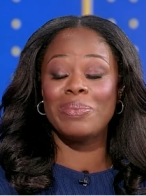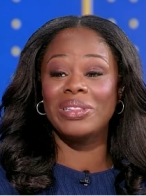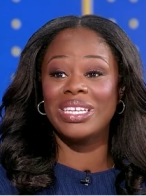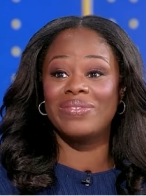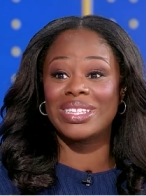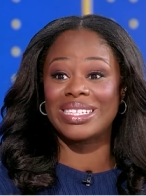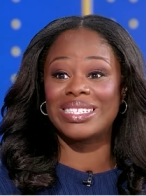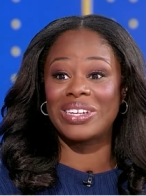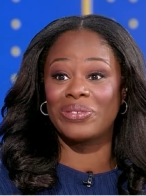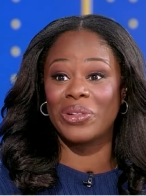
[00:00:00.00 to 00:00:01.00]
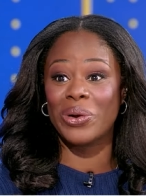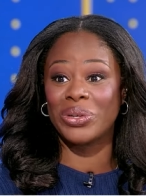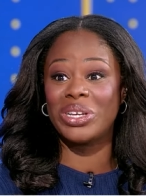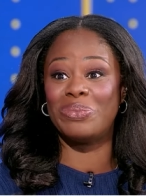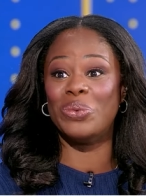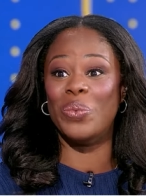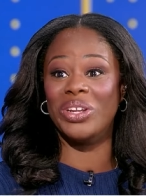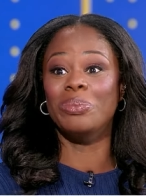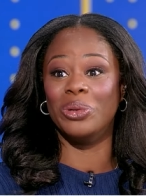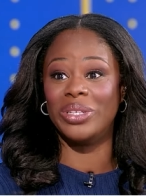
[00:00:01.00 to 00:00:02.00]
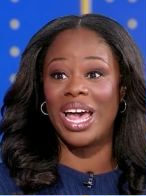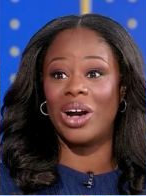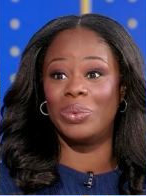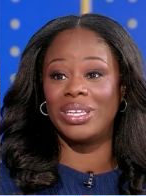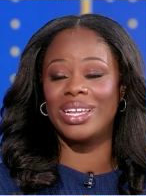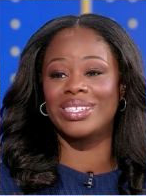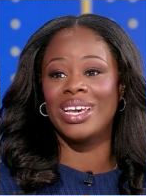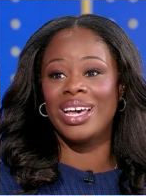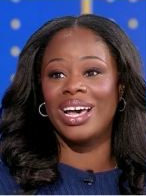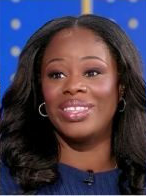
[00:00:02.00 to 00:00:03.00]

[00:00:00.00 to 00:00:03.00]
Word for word: believe that the state of Florida could be winnable now because uh,